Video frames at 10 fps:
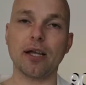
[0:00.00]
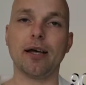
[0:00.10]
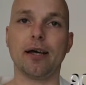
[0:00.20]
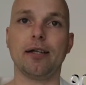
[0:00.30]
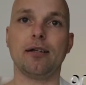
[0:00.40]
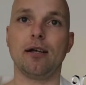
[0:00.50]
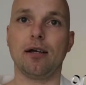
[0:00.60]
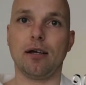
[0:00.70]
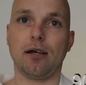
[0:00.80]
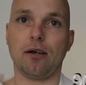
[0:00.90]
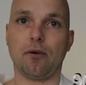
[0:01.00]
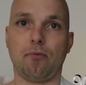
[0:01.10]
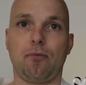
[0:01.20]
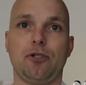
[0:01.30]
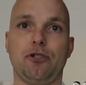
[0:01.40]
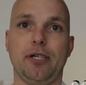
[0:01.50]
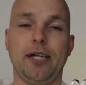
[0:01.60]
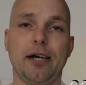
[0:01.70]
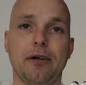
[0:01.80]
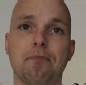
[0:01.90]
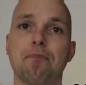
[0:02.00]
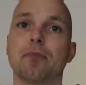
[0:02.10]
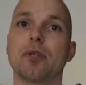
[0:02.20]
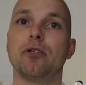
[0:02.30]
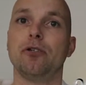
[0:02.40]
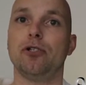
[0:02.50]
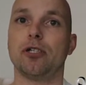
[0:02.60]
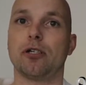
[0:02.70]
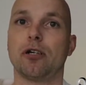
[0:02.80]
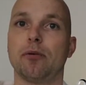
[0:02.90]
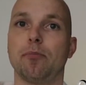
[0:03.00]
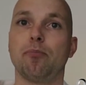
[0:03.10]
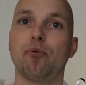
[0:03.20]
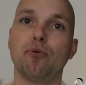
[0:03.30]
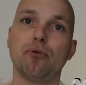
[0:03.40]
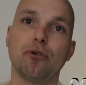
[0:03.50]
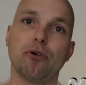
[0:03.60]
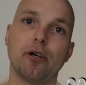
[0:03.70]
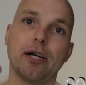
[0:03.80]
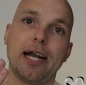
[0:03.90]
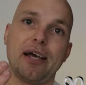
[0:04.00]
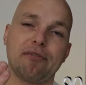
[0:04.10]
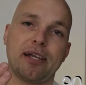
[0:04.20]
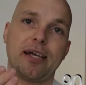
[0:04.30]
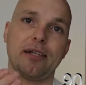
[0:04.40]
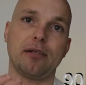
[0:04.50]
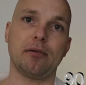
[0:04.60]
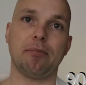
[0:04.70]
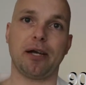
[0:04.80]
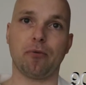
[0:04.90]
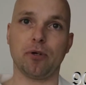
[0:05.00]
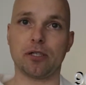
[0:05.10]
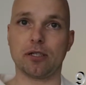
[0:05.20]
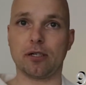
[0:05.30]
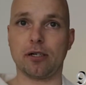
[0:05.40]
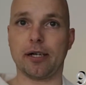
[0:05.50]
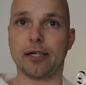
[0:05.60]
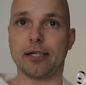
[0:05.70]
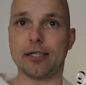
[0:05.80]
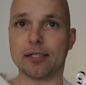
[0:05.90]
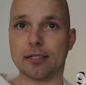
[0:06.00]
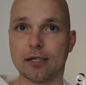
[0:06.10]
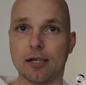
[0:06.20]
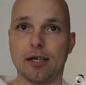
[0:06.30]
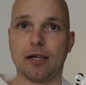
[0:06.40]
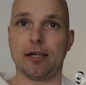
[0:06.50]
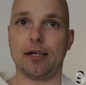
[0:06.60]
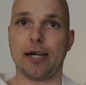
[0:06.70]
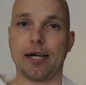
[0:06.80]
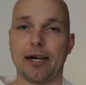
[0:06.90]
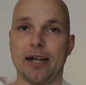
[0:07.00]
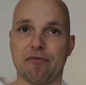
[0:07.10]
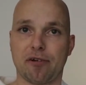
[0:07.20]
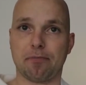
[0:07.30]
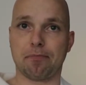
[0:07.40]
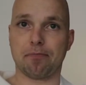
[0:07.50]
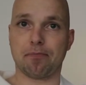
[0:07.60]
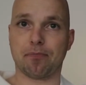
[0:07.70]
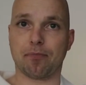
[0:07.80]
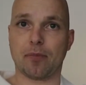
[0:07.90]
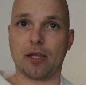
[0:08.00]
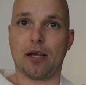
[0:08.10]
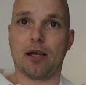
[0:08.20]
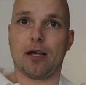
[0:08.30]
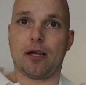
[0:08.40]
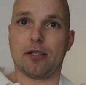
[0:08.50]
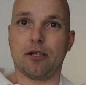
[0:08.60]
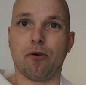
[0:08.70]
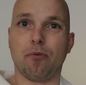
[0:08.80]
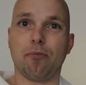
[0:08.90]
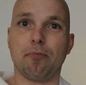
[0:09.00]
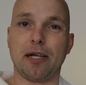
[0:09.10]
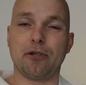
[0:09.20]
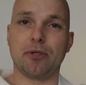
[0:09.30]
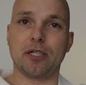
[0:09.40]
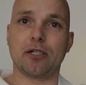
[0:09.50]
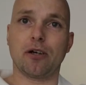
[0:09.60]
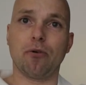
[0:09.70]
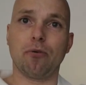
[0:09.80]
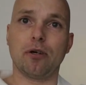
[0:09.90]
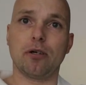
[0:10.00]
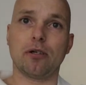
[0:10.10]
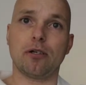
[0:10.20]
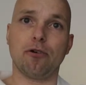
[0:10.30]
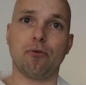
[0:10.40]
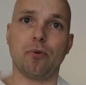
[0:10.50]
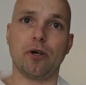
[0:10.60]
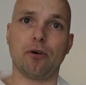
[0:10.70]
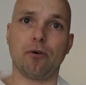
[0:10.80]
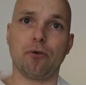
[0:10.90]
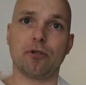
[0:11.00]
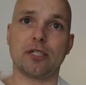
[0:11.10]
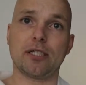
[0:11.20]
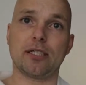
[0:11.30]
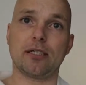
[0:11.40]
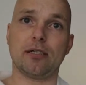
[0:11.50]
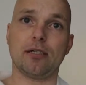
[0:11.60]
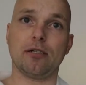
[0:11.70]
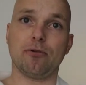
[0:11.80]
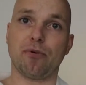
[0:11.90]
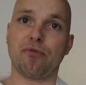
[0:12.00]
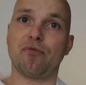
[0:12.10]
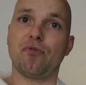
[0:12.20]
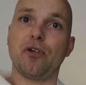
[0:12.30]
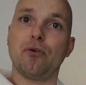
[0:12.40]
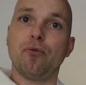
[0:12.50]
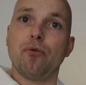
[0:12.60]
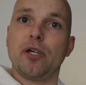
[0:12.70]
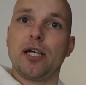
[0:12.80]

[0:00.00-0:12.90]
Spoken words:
and once you're there, you're just gonna pull your left hand backwards like this, like a lever. So by doing so, you will feel